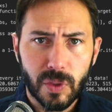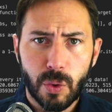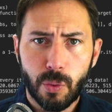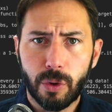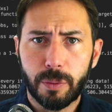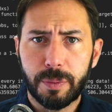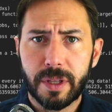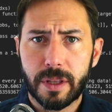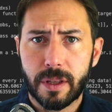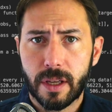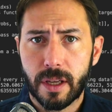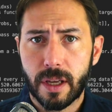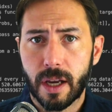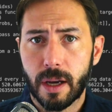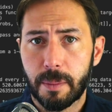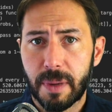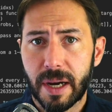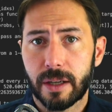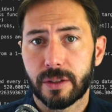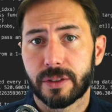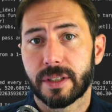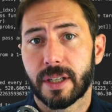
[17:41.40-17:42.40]
We'll be thinking
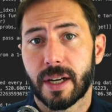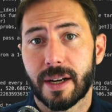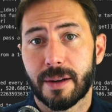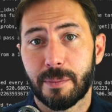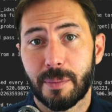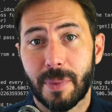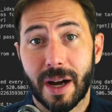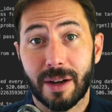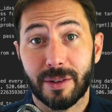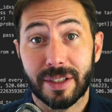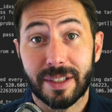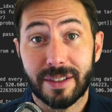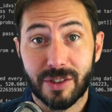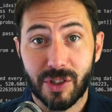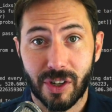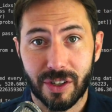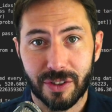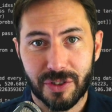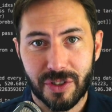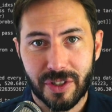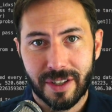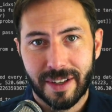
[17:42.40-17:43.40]
about uh, about
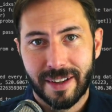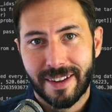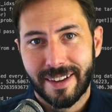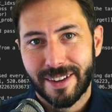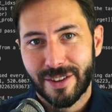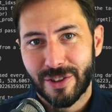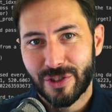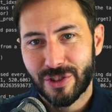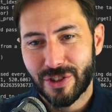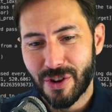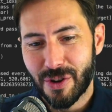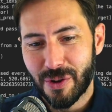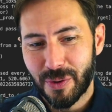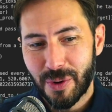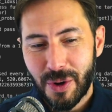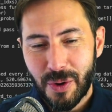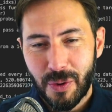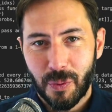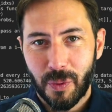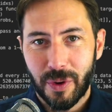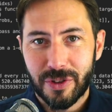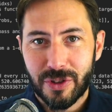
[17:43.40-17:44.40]
insults. So
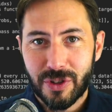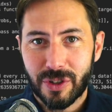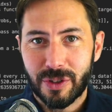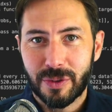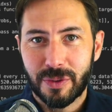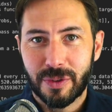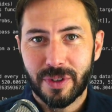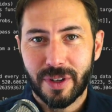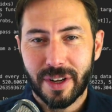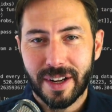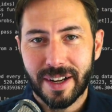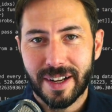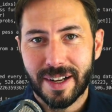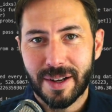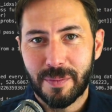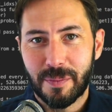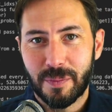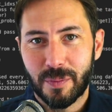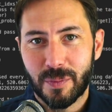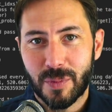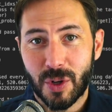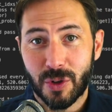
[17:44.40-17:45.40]
when certain
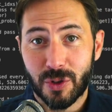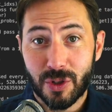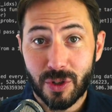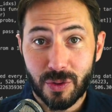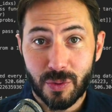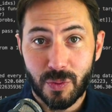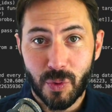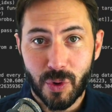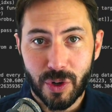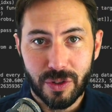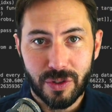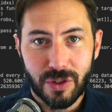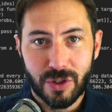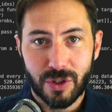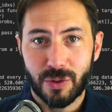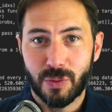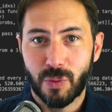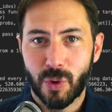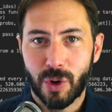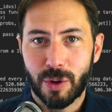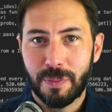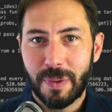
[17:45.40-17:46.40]
um, you know certain words,
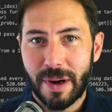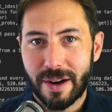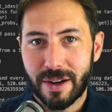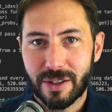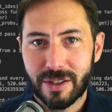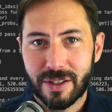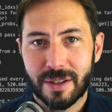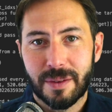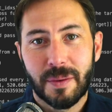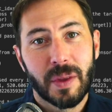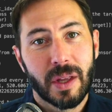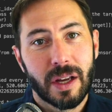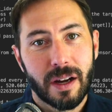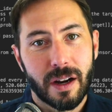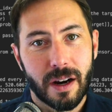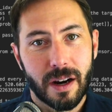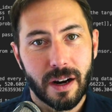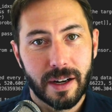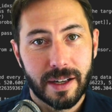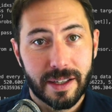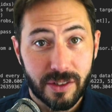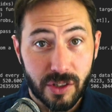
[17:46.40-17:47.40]
certain word pairs
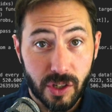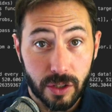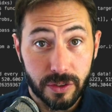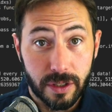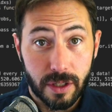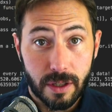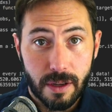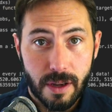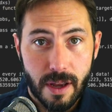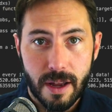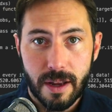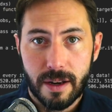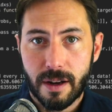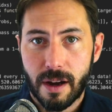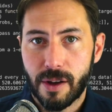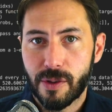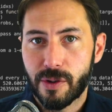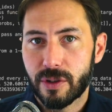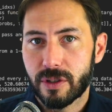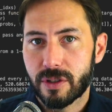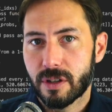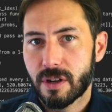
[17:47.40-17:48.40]
are insulting and
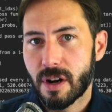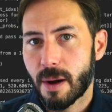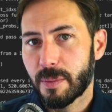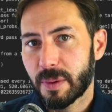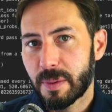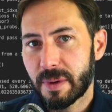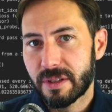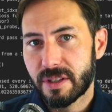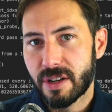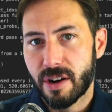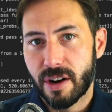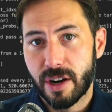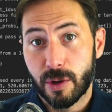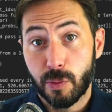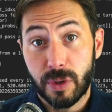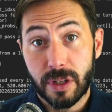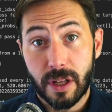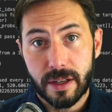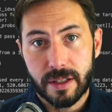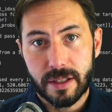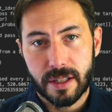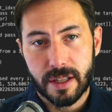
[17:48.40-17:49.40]
others are complimentary, and
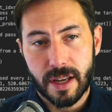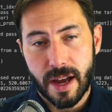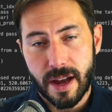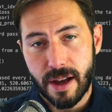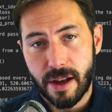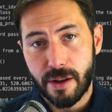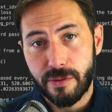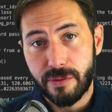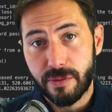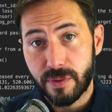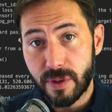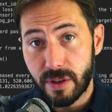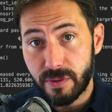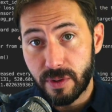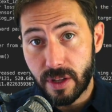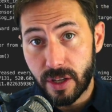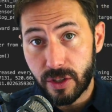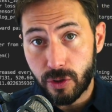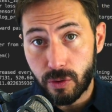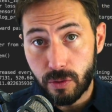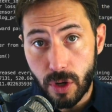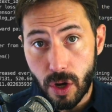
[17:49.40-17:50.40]
we'd like to have, given
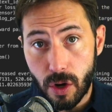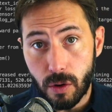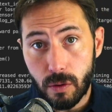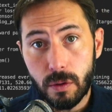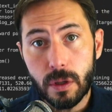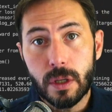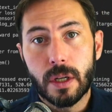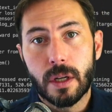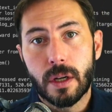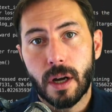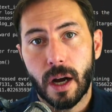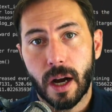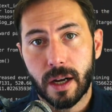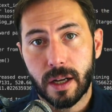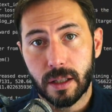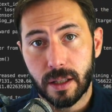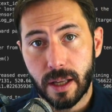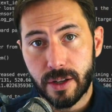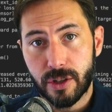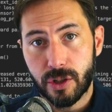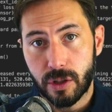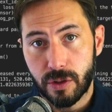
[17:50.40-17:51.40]
that you know a
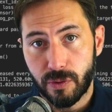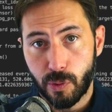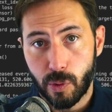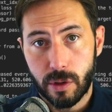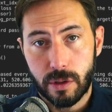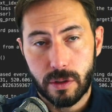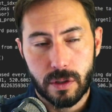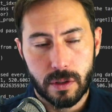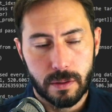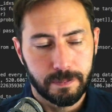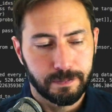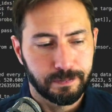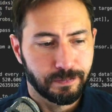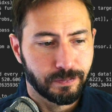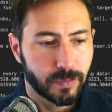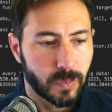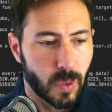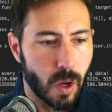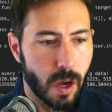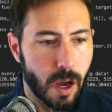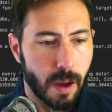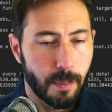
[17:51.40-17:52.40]
collection of words,
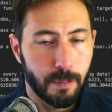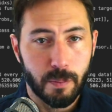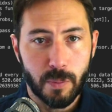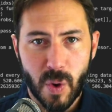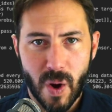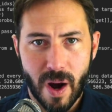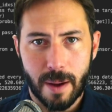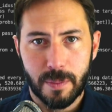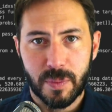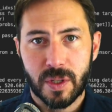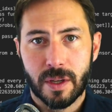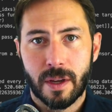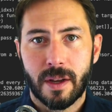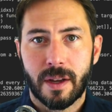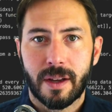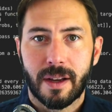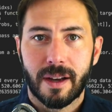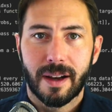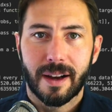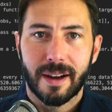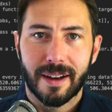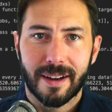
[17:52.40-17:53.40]
um, perhaps
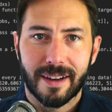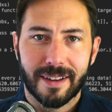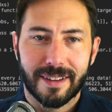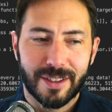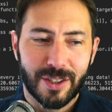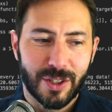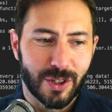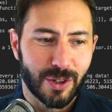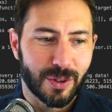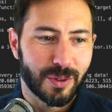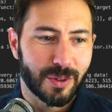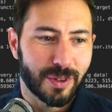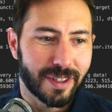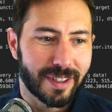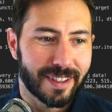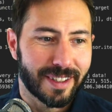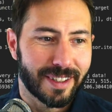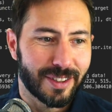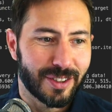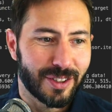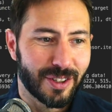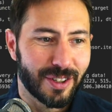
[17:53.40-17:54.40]
uh, you know
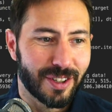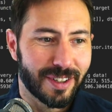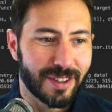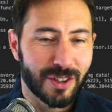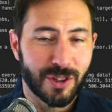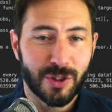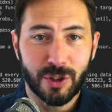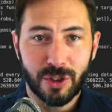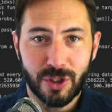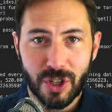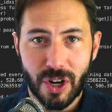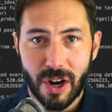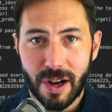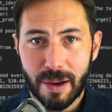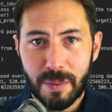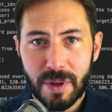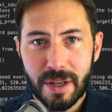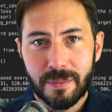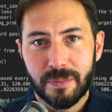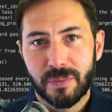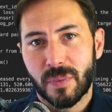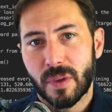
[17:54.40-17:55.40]
uh, good
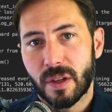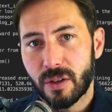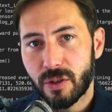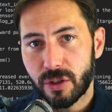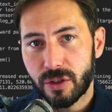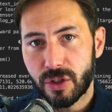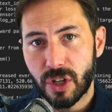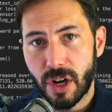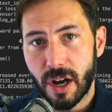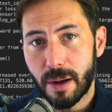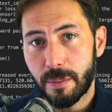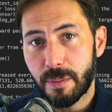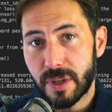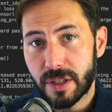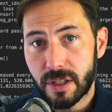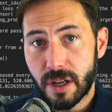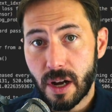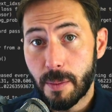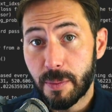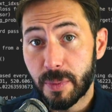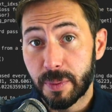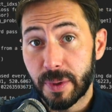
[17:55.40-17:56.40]
job. Good job is
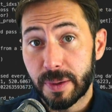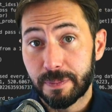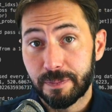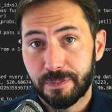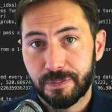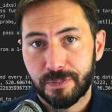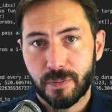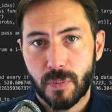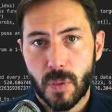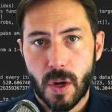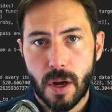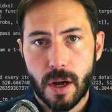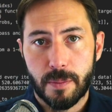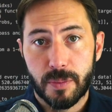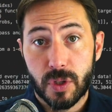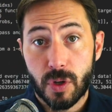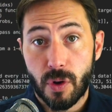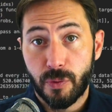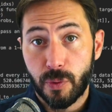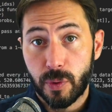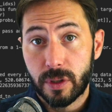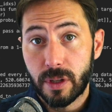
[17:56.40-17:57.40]
a compliment. Um,
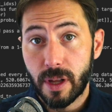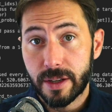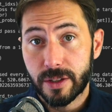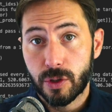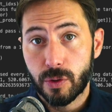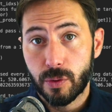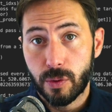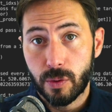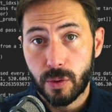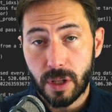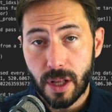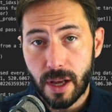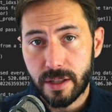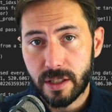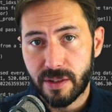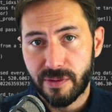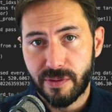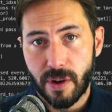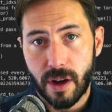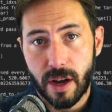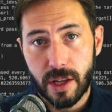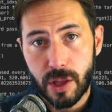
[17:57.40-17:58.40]
so if we'd like to
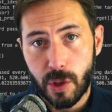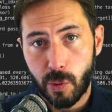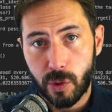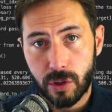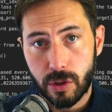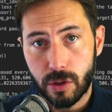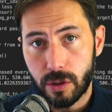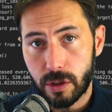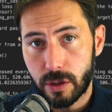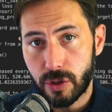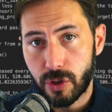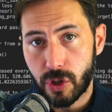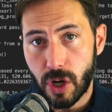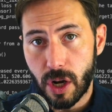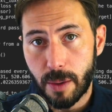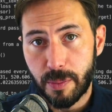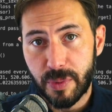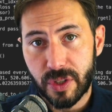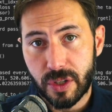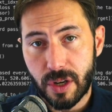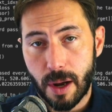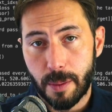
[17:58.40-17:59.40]
classify the words good and
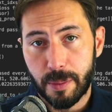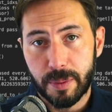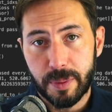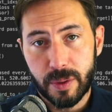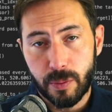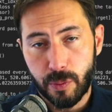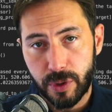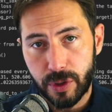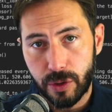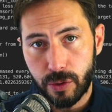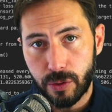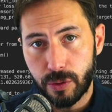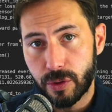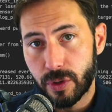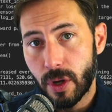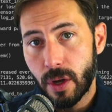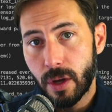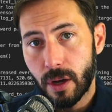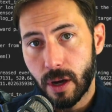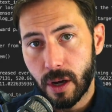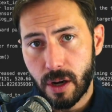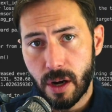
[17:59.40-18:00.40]
job as a compliment, we'd use
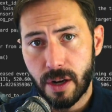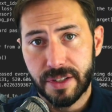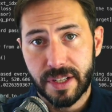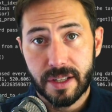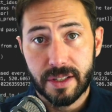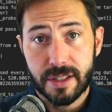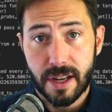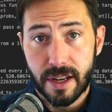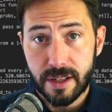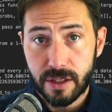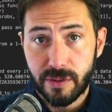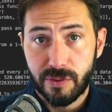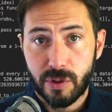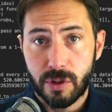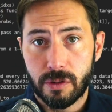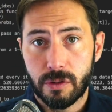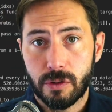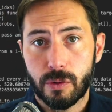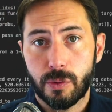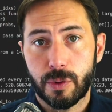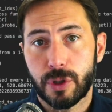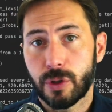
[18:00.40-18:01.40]
a context size of
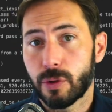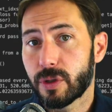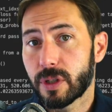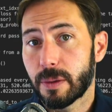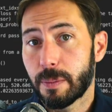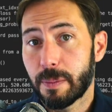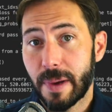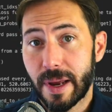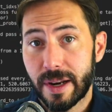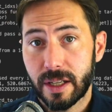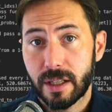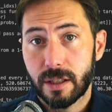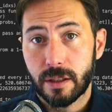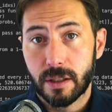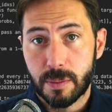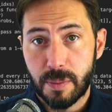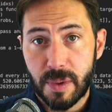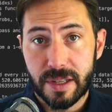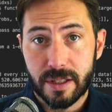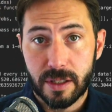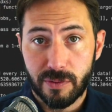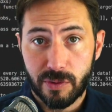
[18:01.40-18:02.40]
two, we'd use an embedding
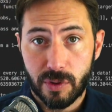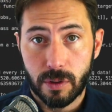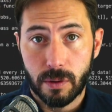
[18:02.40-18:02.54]
space of